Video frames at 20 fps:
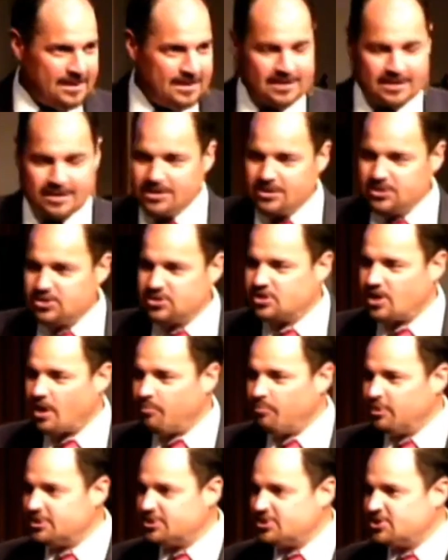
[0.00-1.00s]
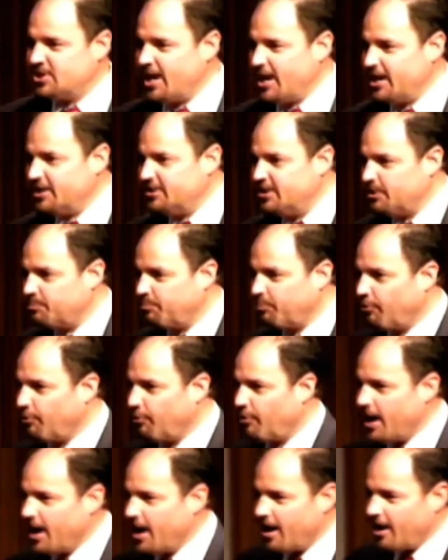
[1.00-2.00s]
Someone said that
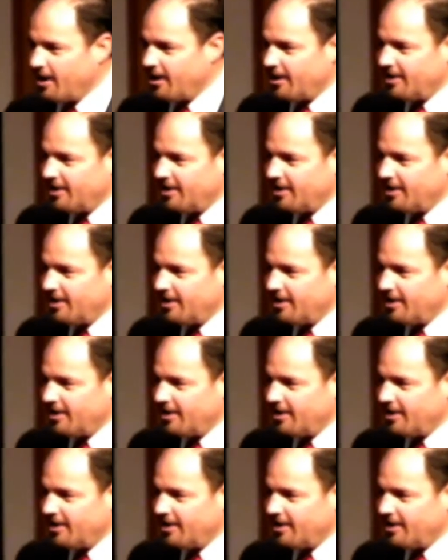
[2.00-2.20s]
prayer